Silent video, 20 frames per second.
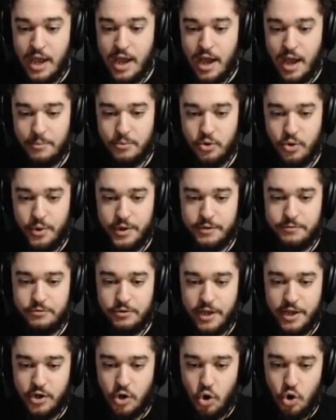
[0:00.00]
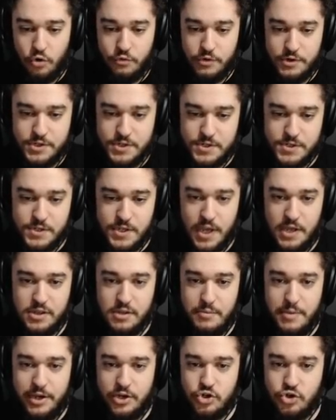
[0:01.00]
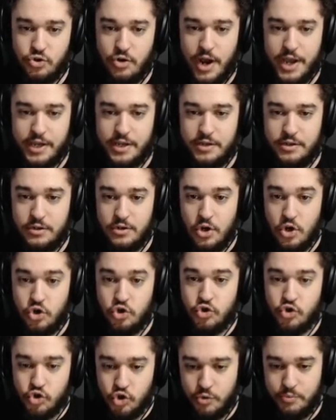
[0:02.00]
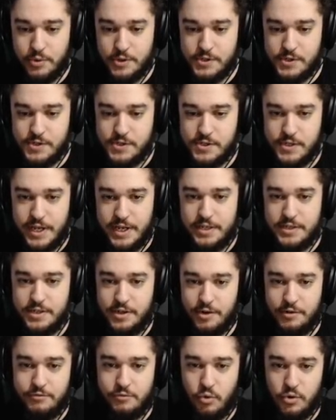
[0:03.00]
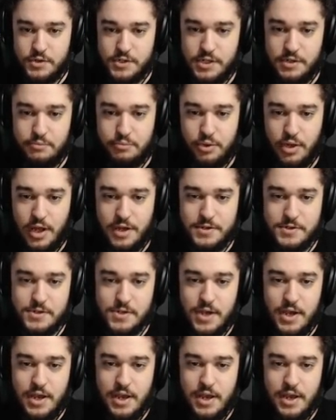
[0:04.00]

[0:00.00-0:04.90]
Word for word: I'm going for like over sustain to make sure I can super sustain tier fourteen plus.